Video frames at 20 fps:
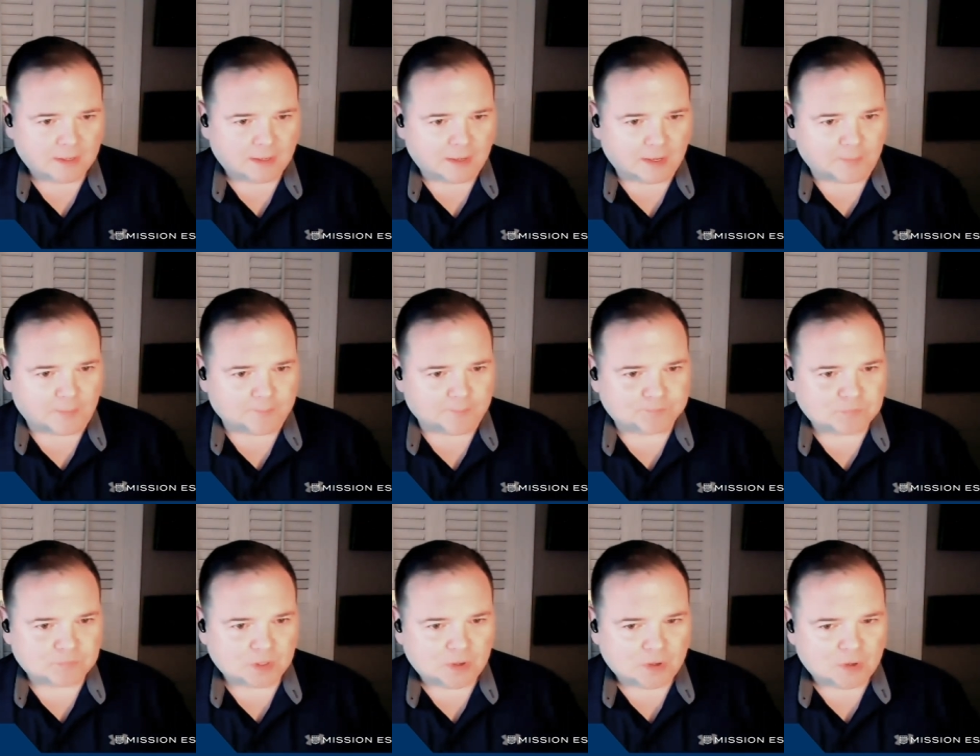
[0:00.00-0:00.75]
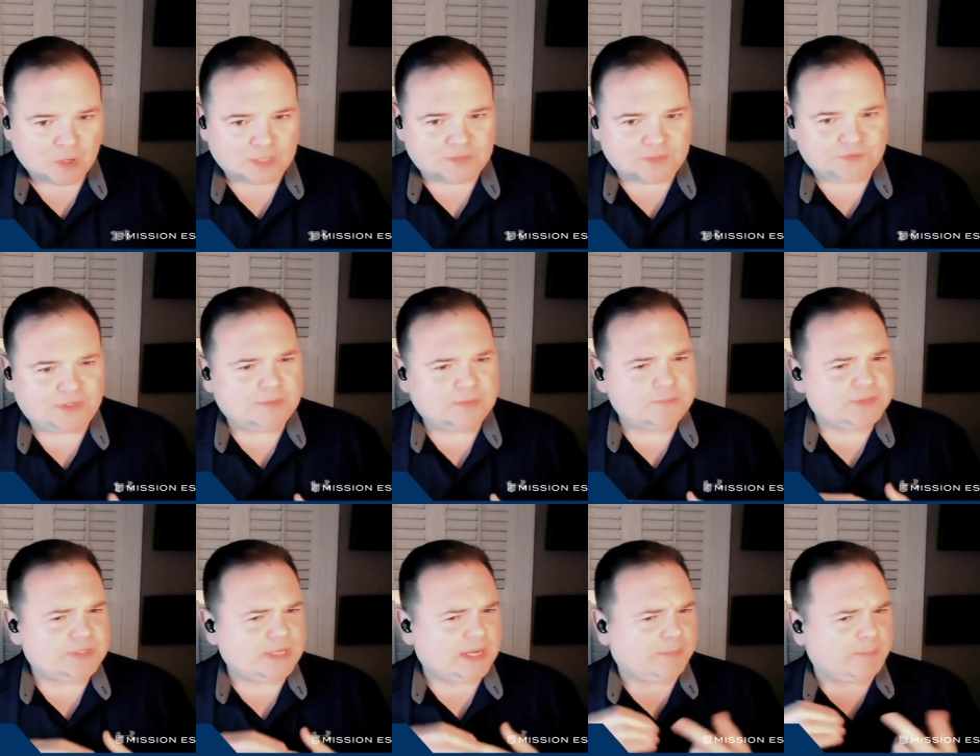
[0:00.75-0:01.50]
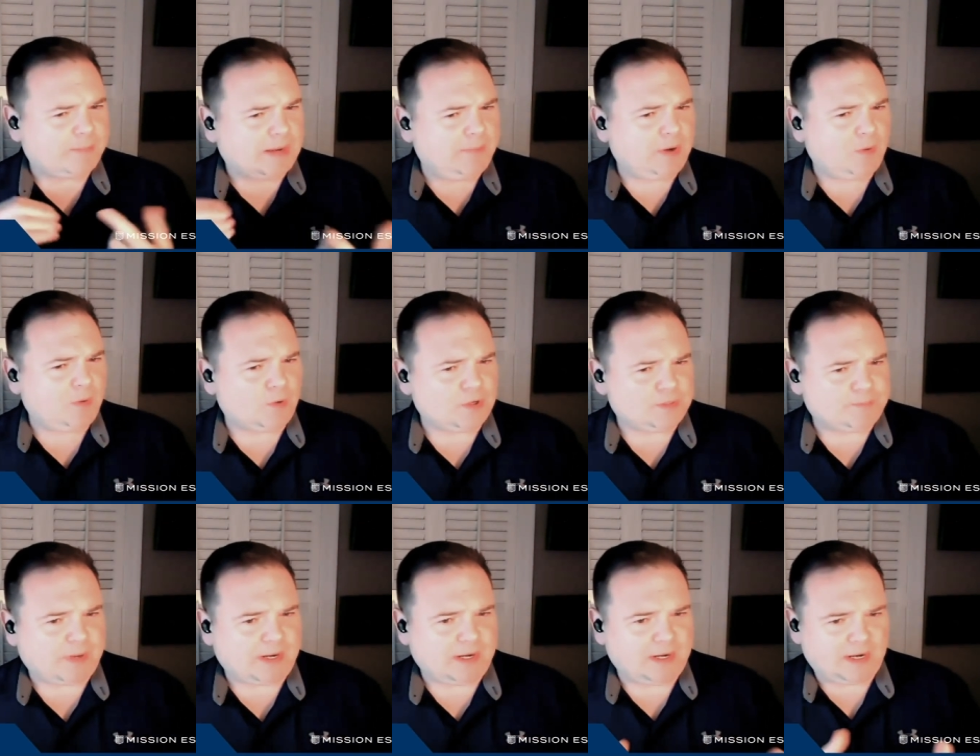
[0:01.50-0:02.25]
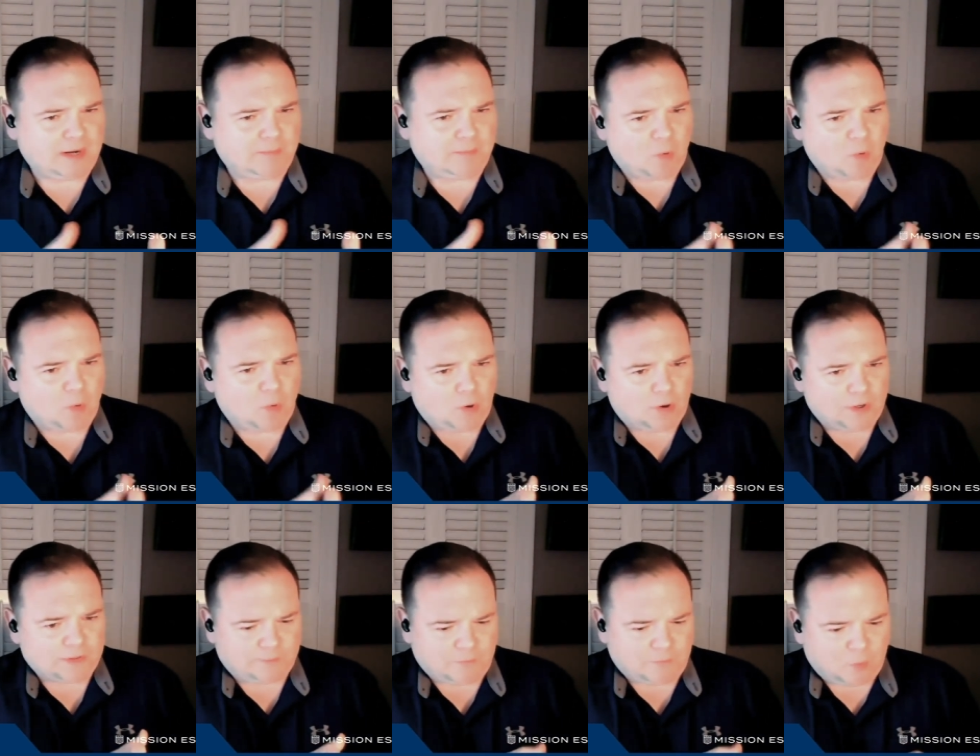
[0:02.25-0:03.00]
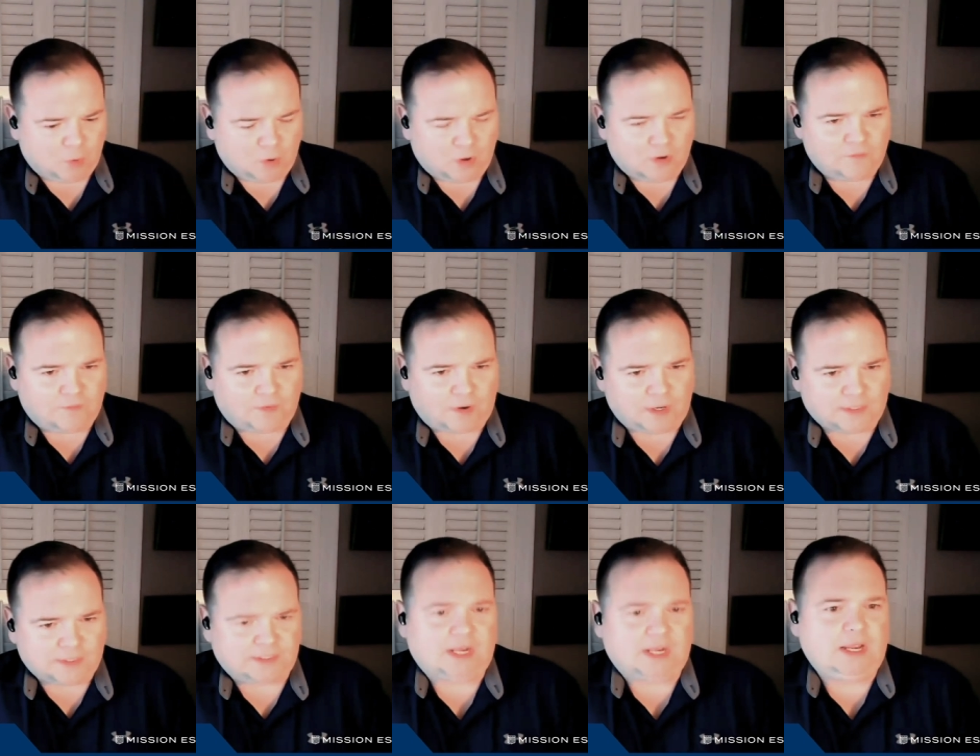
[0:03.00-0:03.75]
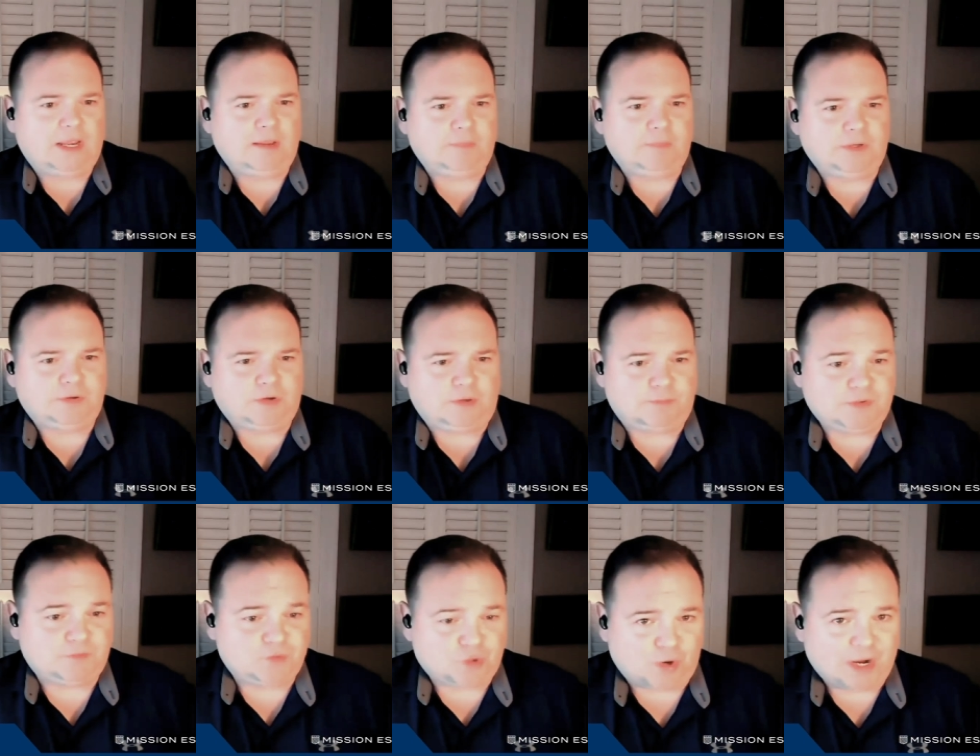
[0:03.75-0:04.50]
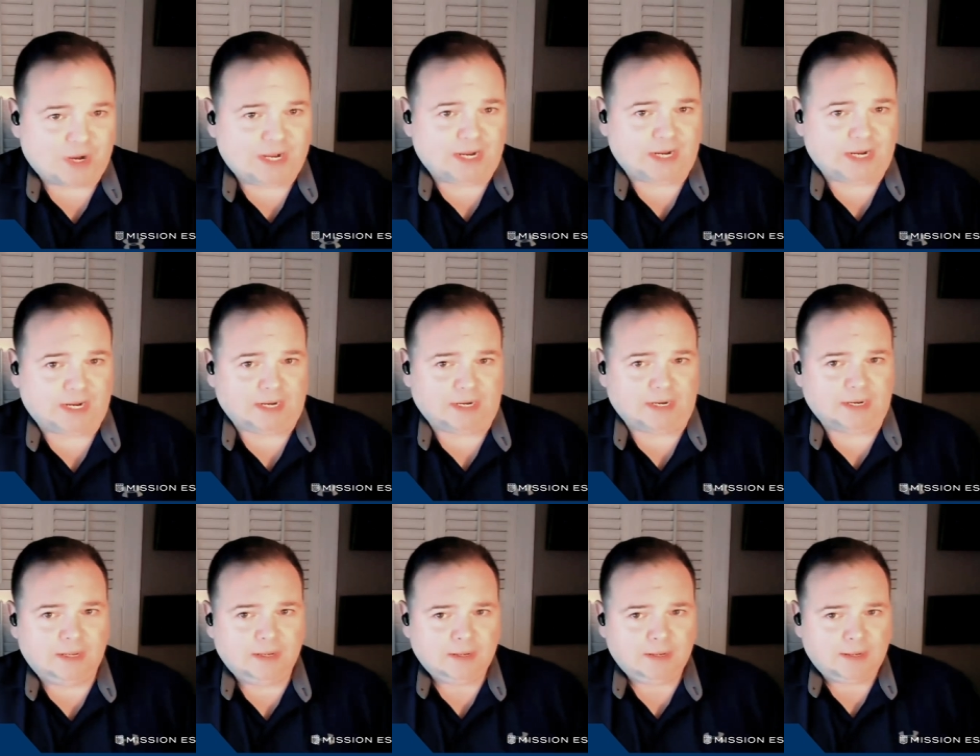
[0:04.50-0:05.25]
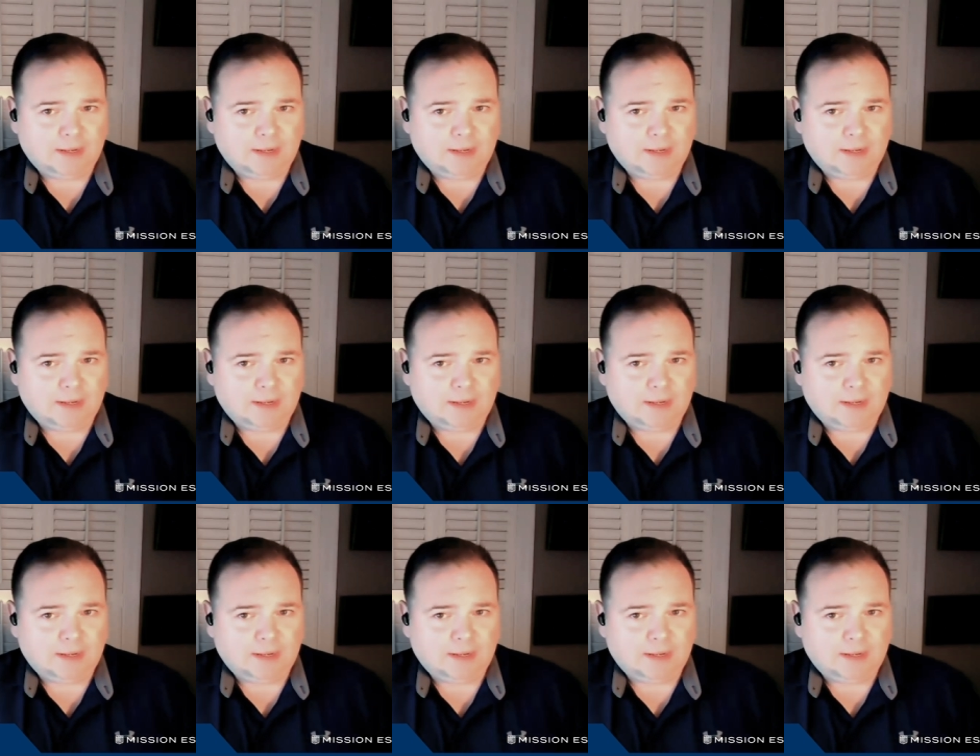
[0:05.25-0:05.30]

Um, it seems like maybe we're spending more more of our time in terms of training and